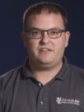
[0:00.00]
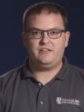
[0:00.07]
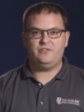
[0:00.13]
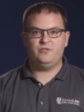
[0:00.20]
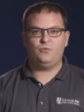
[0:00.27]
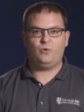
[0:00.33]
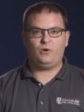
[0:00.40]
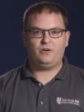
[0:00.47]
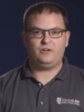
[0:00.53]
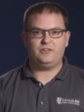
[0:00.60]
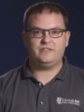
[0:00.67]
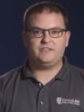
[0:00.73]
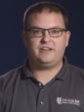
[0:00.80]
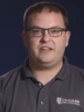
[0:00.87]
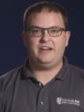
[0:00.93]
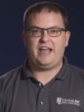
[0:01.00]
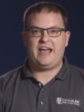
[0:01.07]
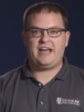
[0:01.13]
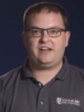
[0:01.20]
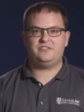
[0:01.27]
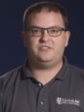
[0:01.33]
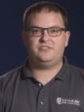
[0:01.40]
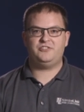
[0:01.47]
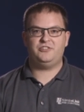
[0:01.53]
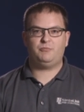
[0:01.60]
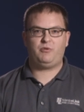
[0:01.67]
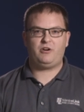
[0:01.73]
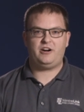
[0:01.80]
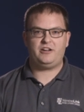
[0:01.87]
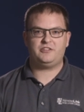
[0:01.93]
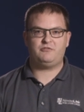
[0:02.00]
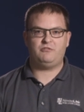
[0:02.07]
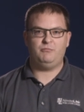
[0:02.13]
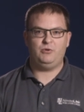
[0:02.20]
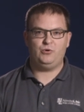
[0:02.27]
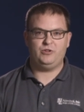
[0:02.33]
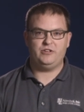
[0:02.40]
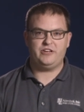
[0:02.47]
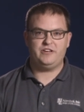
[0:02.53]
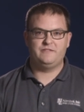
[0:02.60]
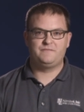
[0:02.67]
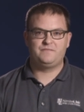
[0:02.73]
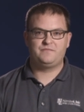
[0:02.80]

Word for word: in the world can access your product remotely.